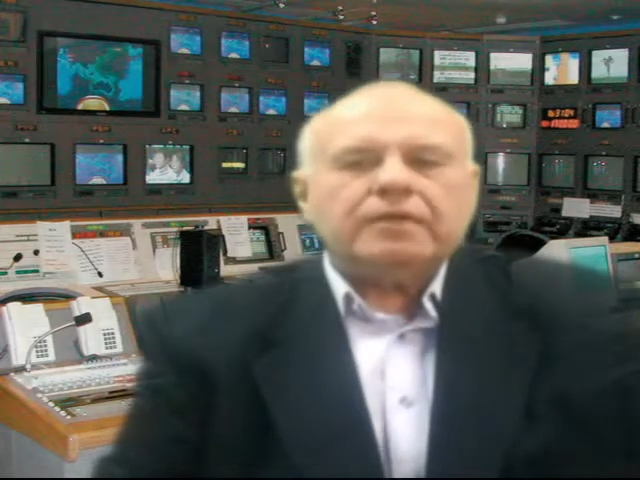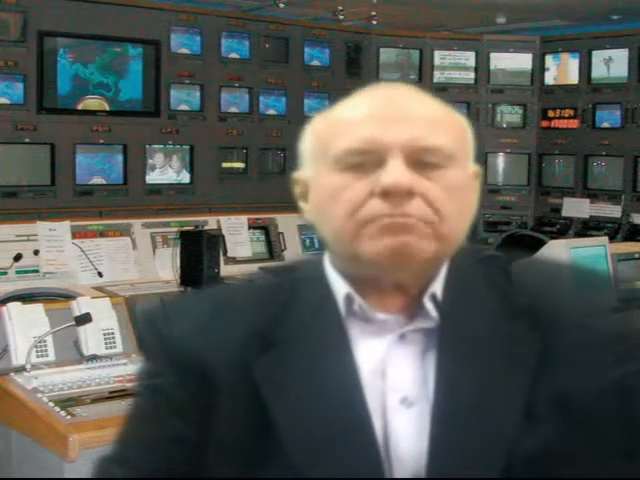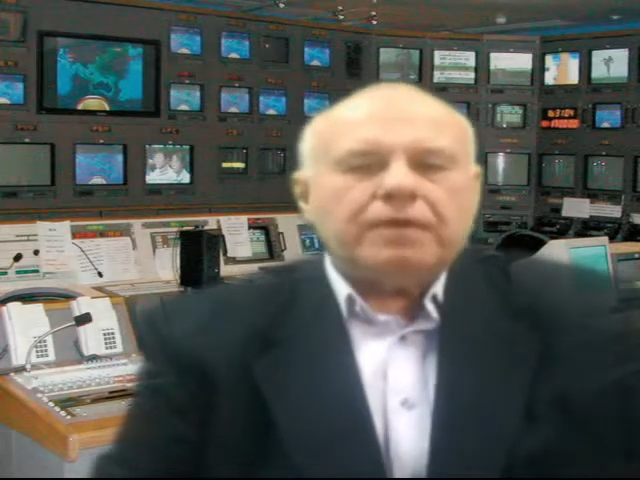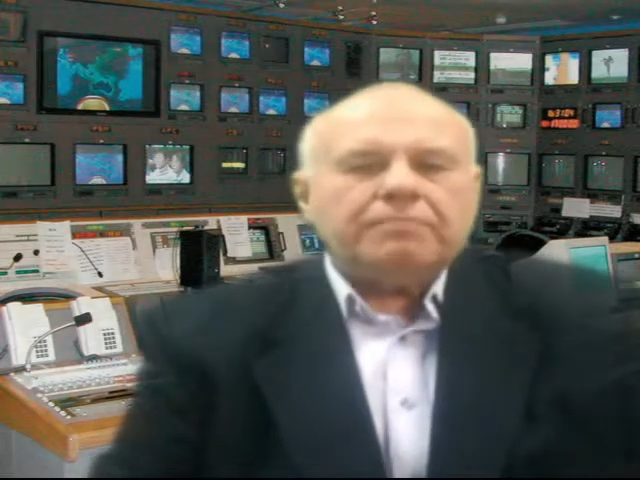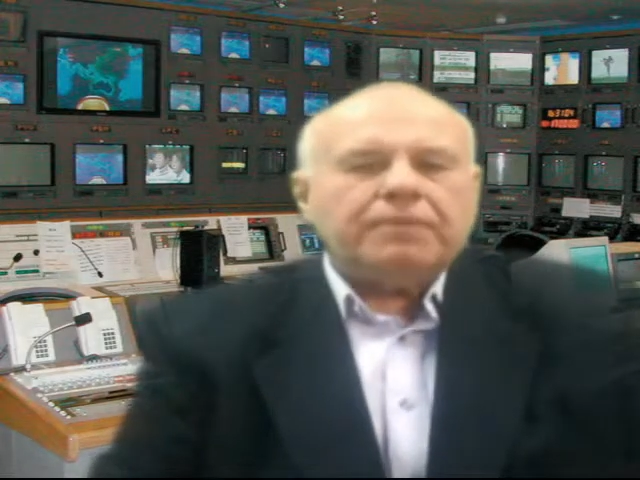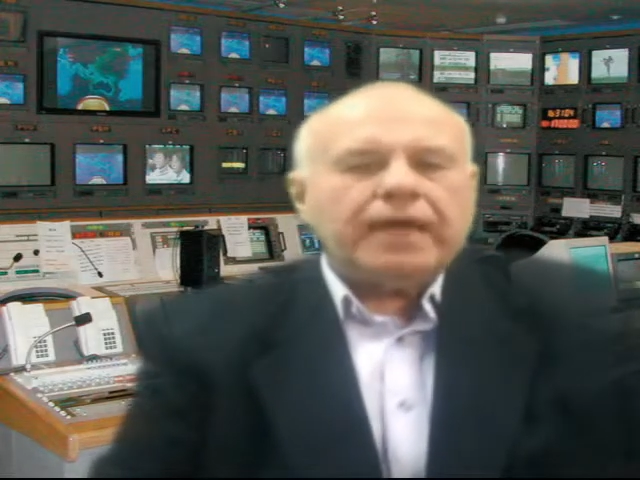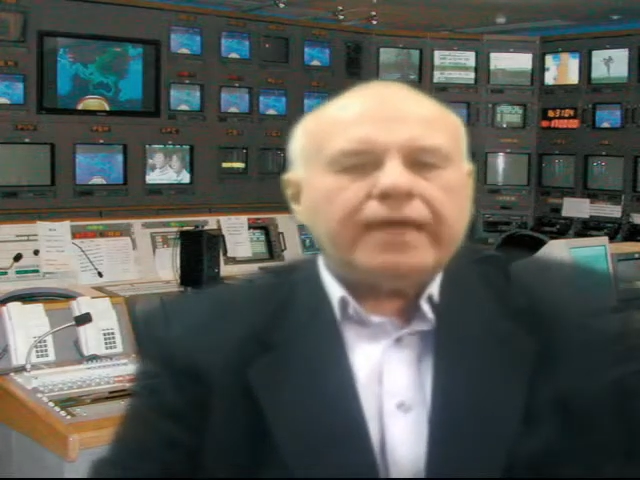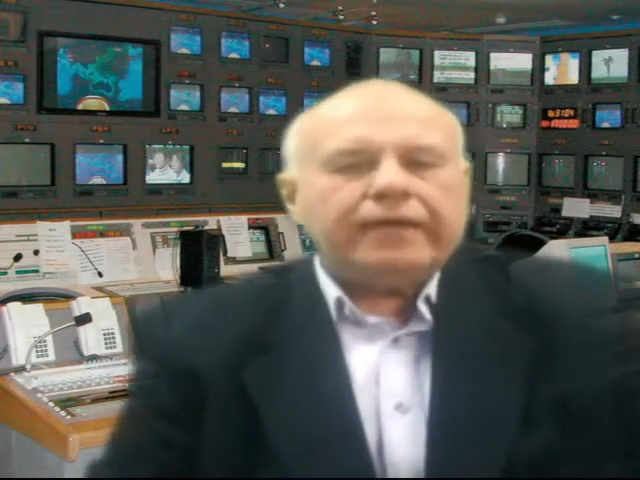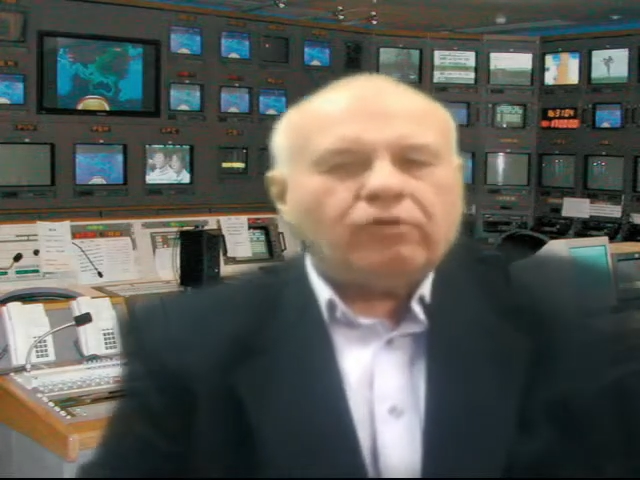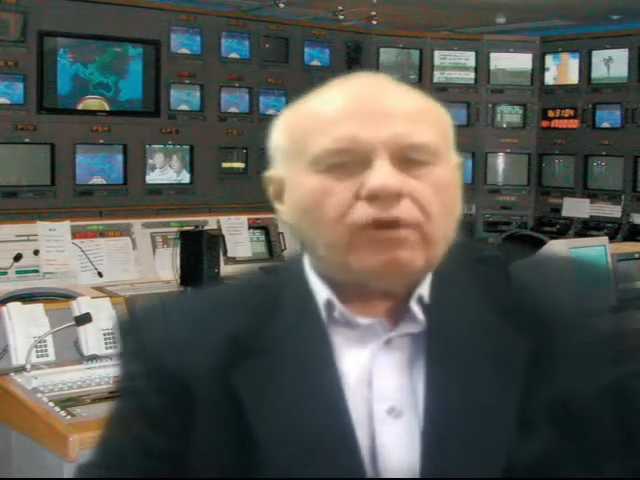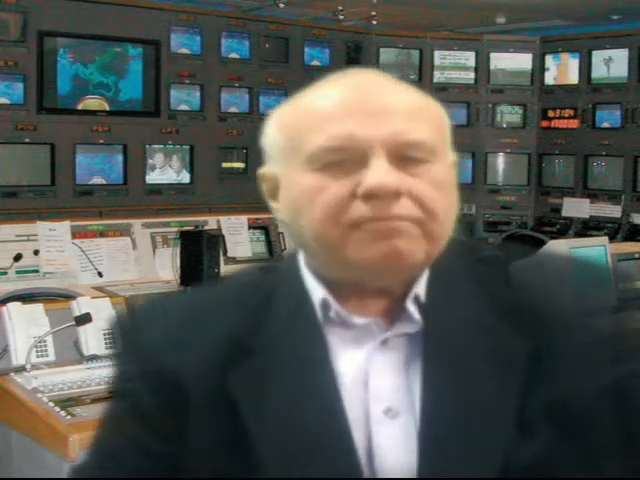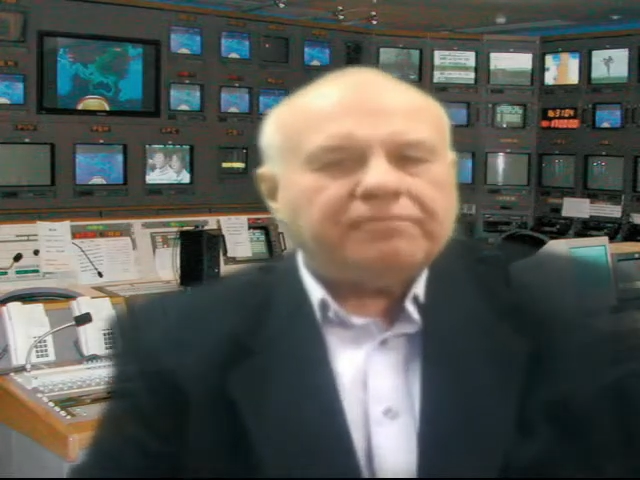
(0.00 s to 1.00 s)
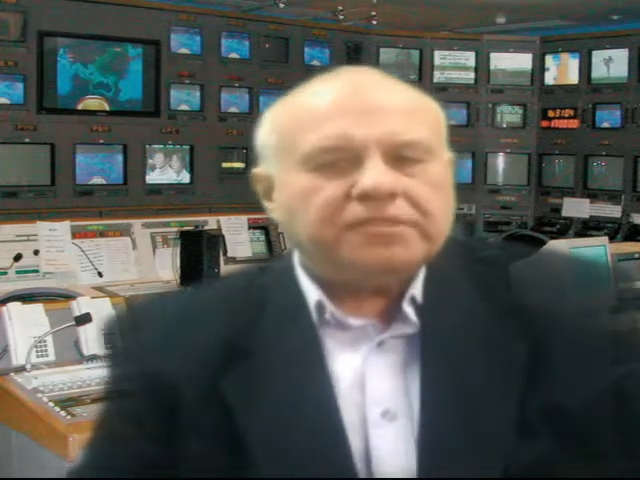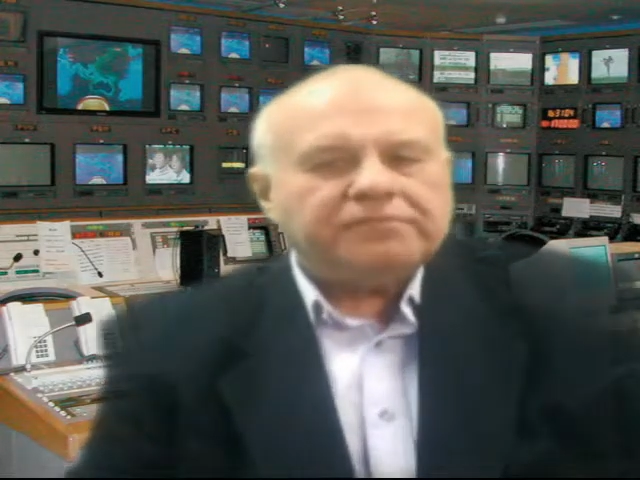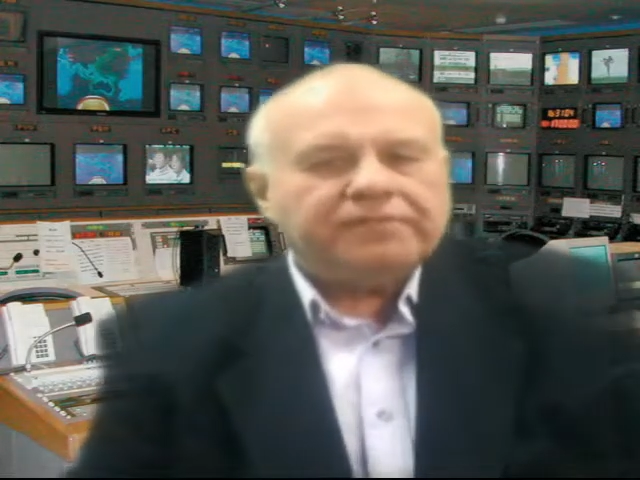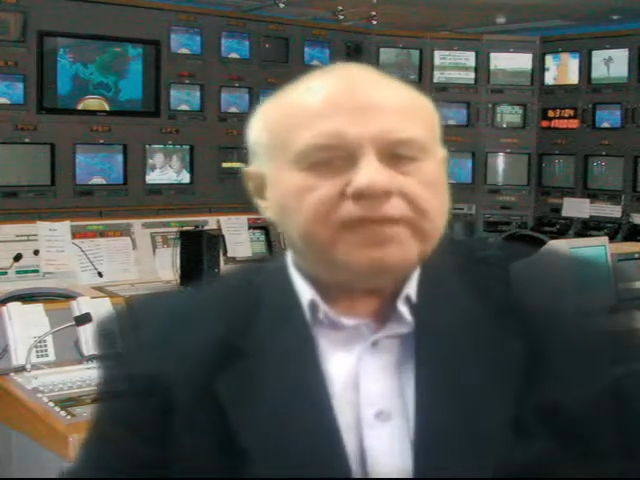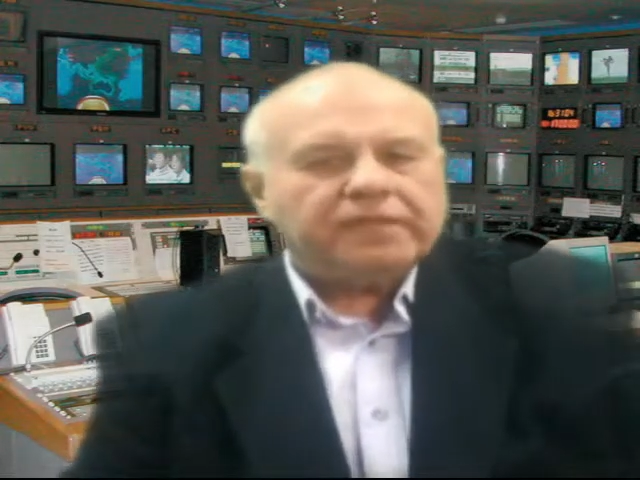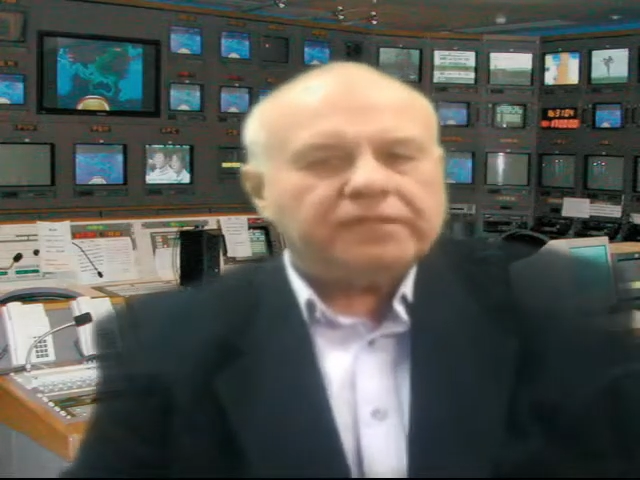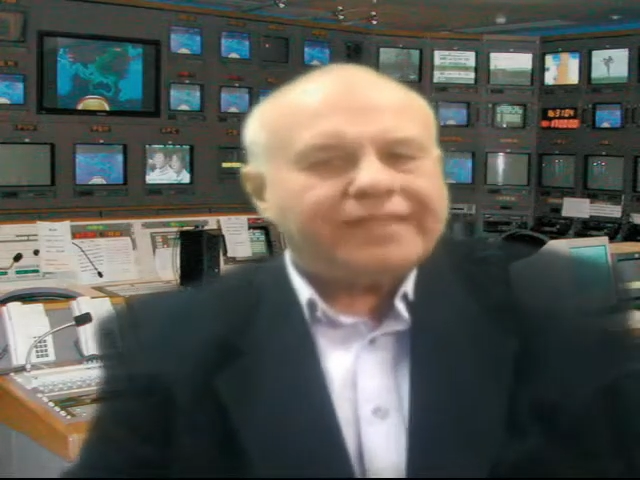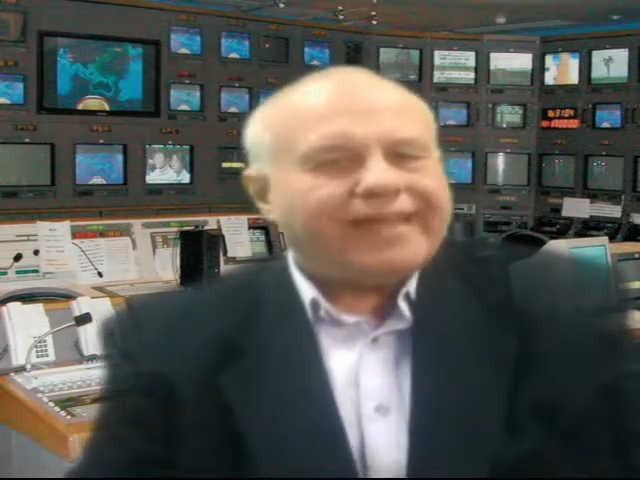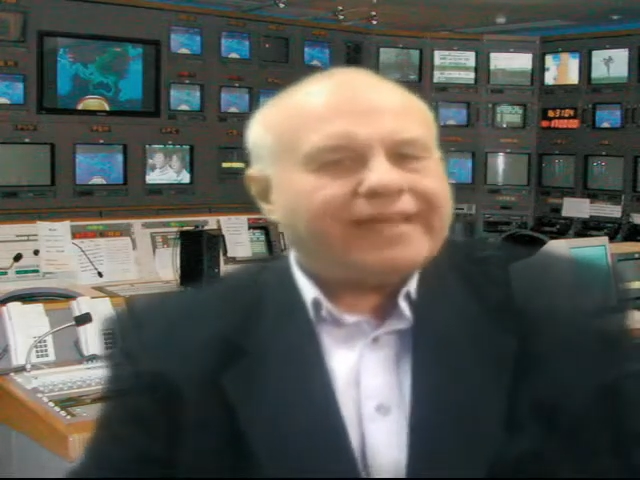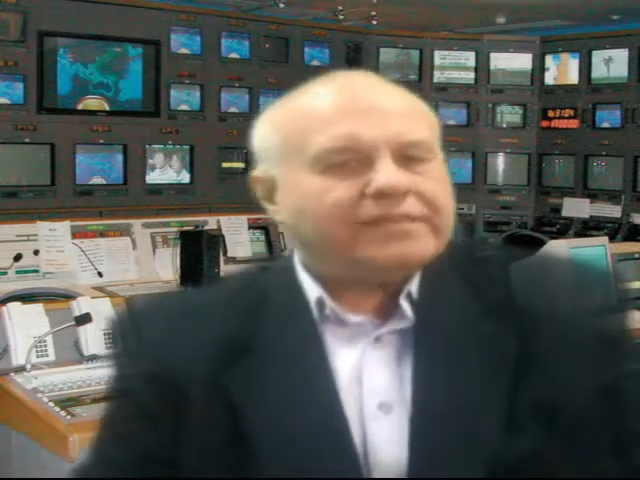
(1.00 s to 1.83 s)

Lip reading: by buying Crawfordsville's